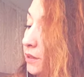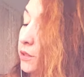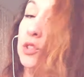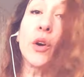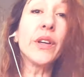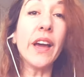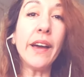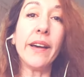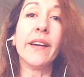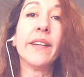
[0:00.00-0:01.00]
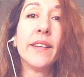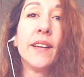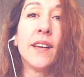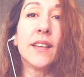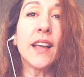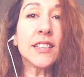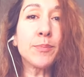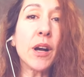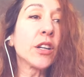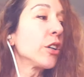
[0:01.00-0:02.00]
So, yeah, that's
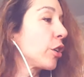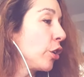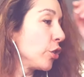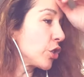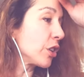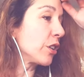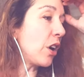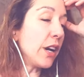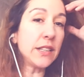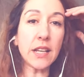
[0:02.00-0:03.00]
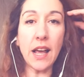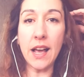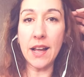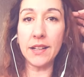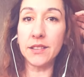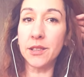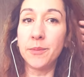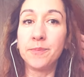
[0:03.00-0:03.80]
my conclusion, guys. And